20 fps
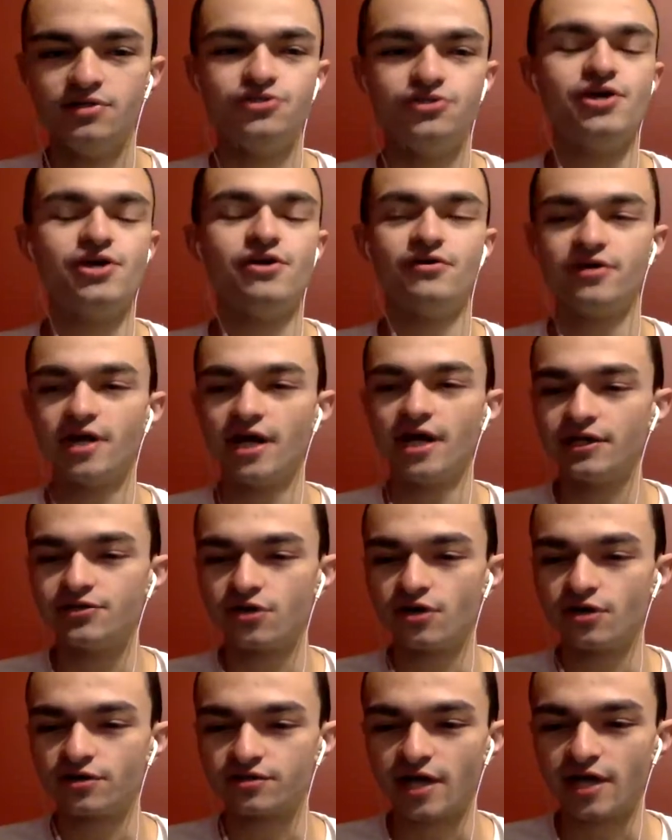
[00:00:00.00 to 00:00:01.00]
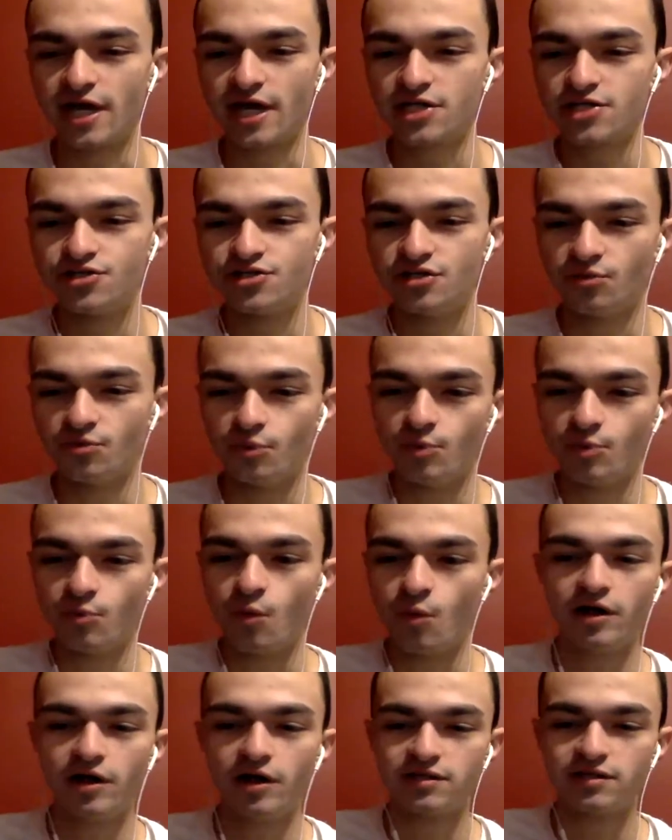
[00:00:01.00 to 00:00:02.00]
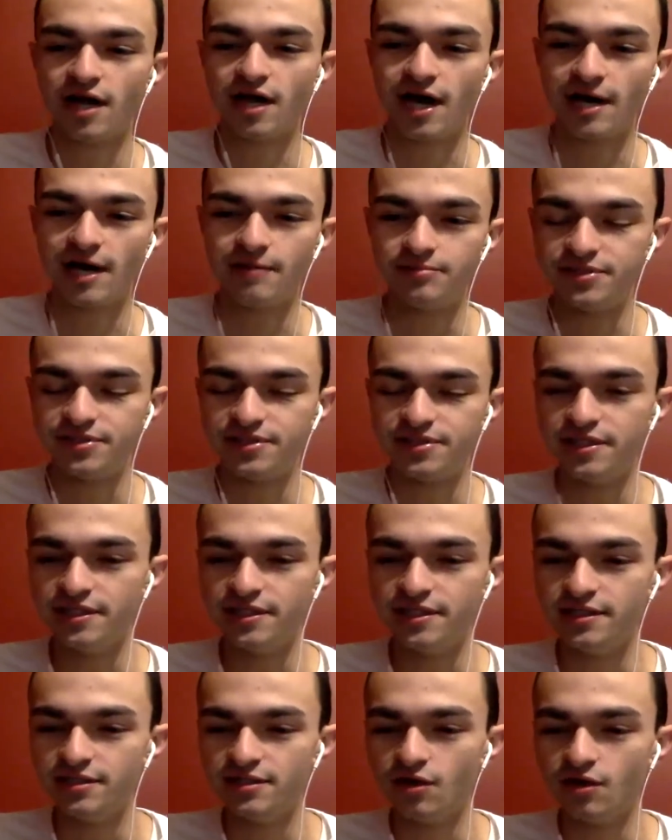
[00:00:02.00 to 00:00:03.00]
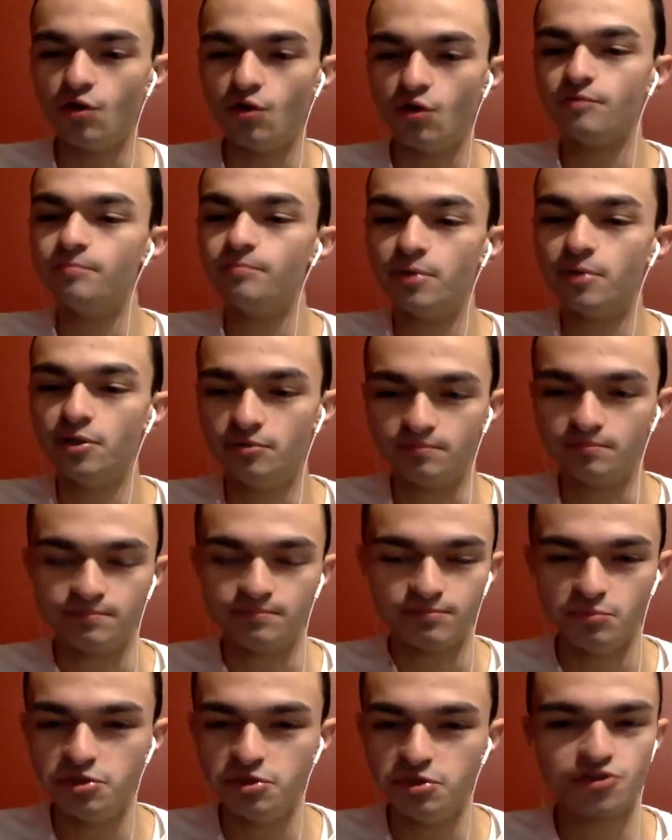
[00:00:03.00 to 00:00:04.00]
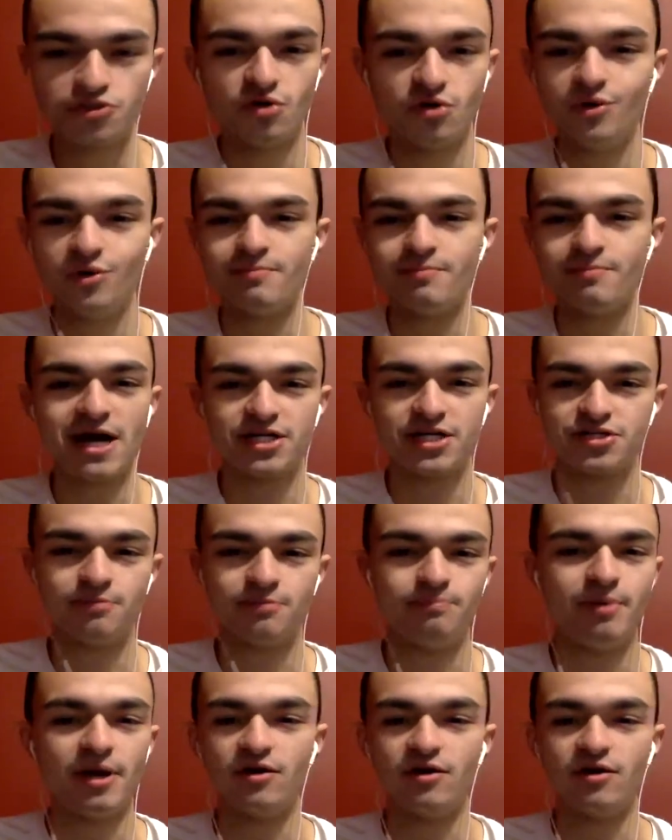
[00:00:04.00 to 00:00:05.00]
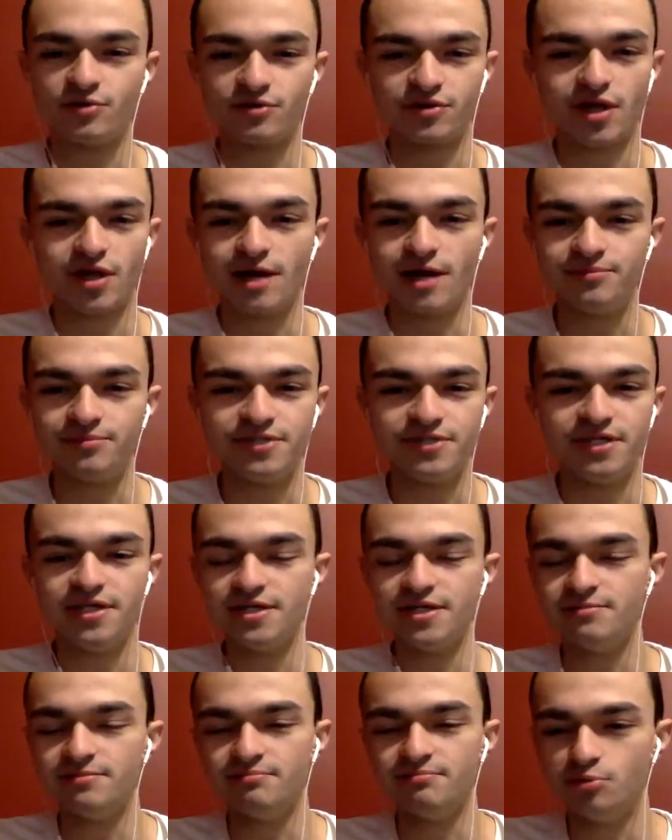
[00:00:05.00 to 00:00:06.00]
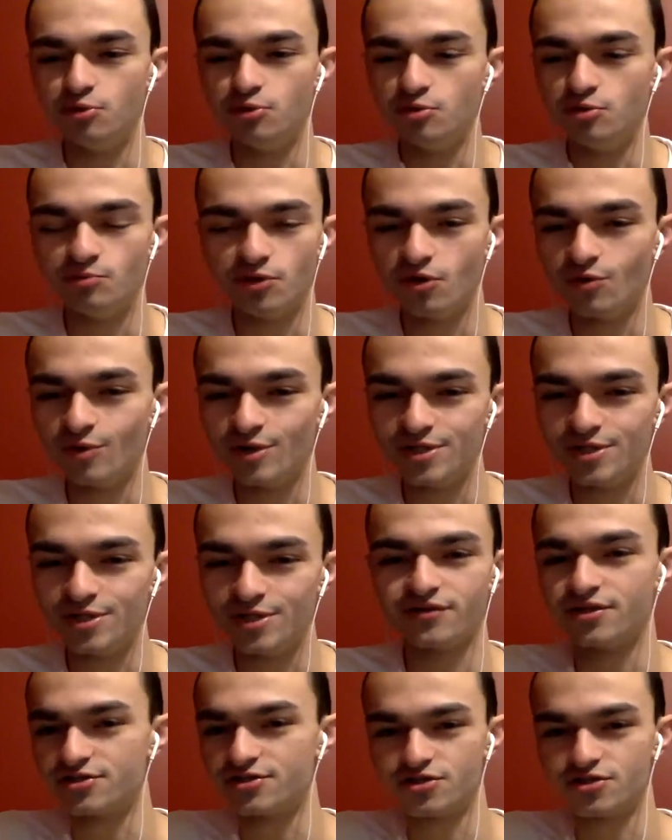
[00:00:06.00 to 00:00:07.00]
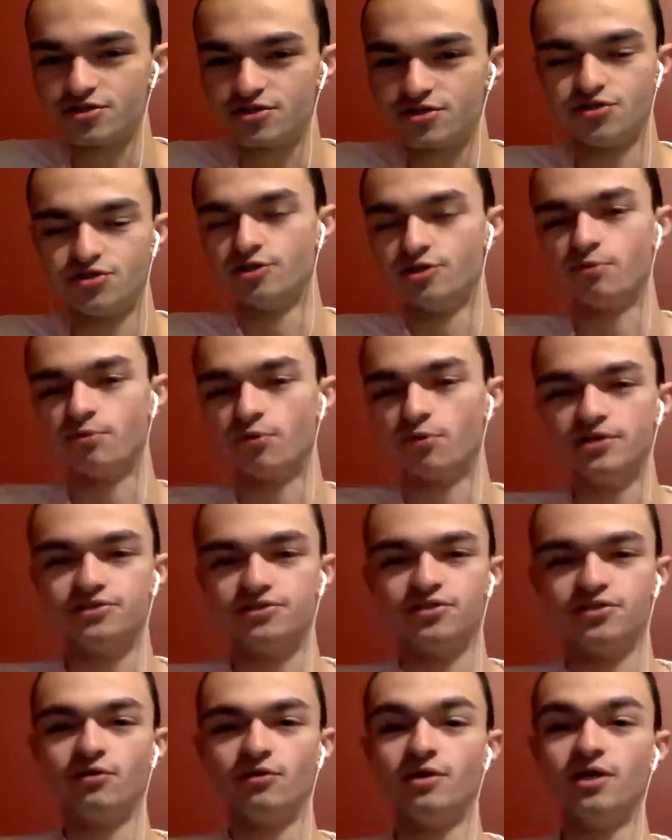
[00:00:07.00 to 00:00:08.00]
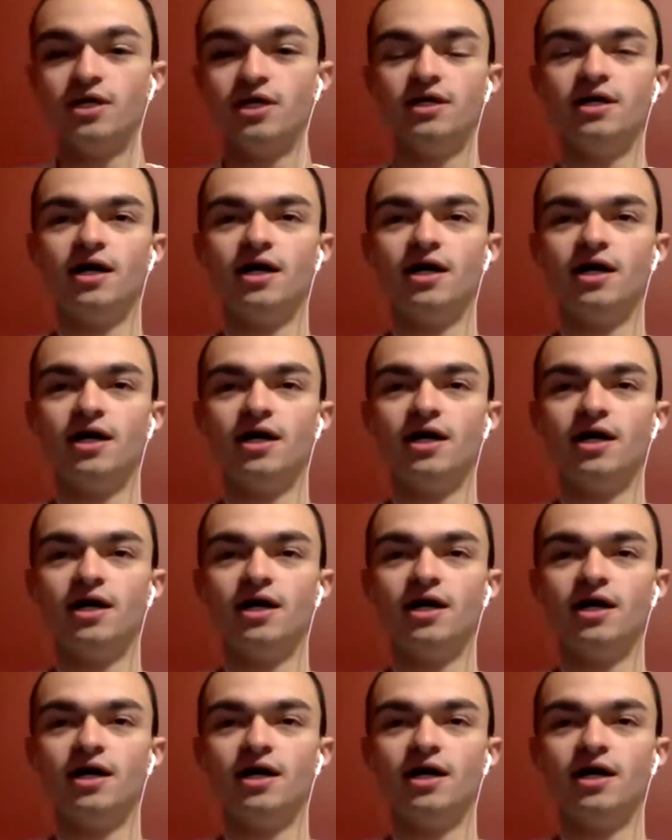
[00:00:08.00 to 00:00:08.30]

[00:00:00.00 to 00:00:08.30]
Jared and I talked last year. We wanted Lob City over Boom. We just always matched up better with Lob City, and Boom would always kill us. To your point, so